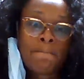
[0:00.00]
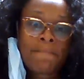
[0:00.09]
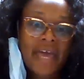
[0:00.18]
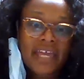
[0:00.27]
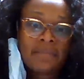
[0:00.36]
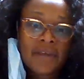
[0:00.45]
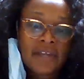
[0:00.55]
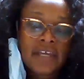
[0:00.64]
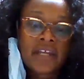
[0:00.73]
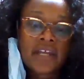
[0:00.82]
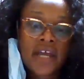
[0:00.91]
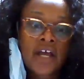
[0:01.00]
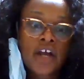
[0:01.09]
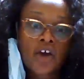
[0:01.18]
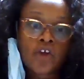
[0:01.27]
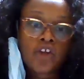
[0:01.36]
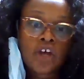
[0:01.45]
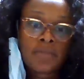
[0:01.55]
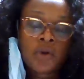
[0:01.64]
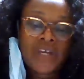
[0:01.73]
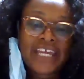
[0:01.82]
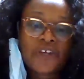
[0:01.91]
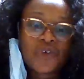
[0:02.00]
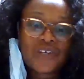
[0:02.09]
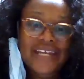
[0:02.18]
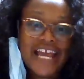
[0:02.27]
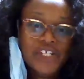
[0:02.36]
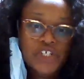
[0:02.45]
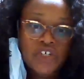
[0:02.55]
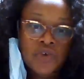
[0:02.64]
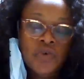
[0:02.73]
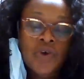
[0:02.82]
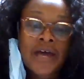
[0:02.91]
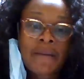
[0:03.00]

mega million, global, international